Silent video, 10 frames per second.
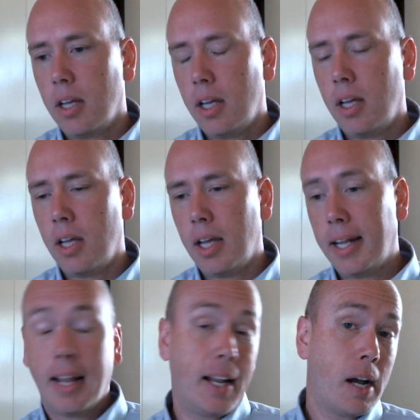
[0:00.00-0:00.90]

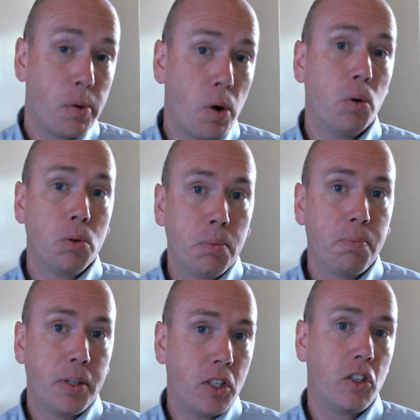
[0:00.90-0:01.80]
And our own
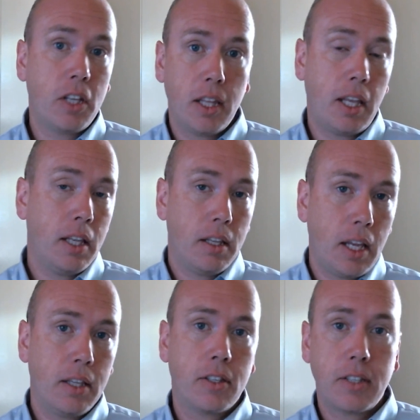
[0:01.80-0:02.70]
position
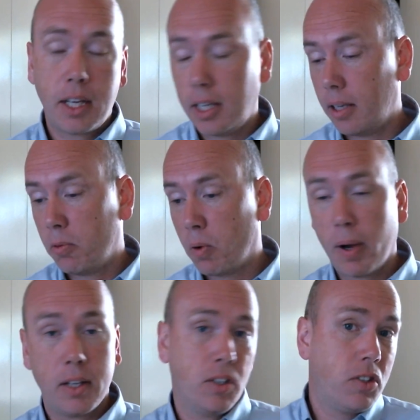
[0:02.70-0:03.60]
in society
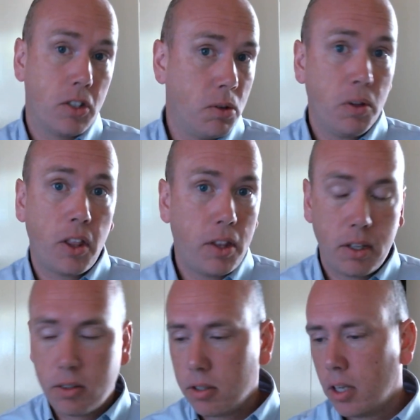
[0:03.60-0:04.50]
requires us to do other
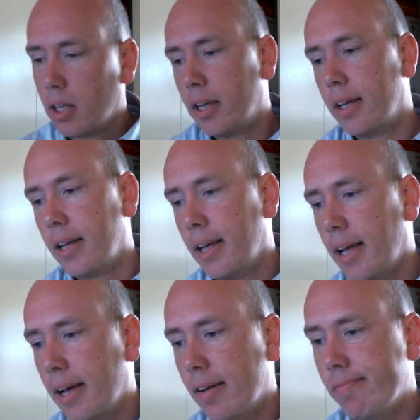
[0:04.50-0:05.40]
things.
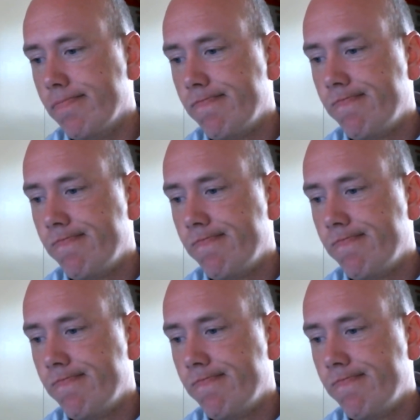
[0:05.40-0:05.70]
And